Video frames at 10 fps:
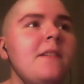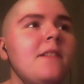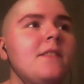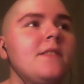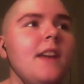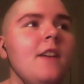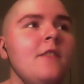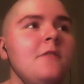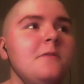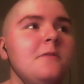it's like
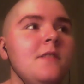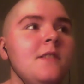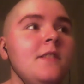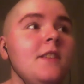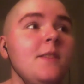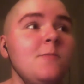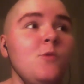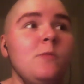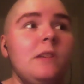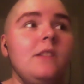how King
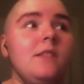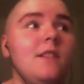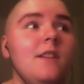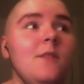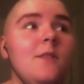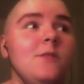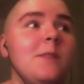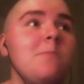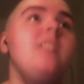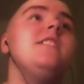Boomy was
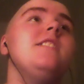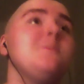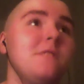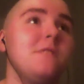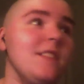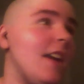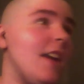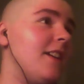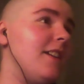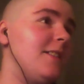bending with his
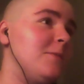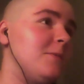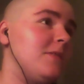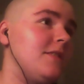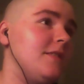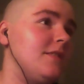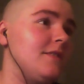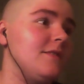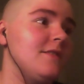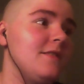head with the
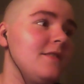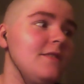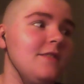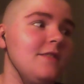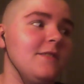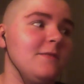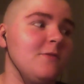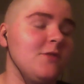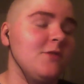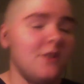
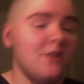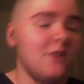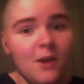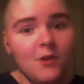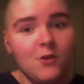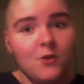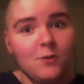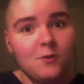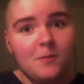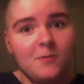Return to
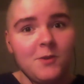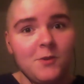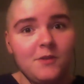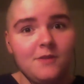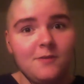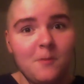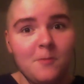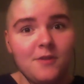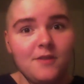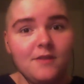Amashu episode. Remember?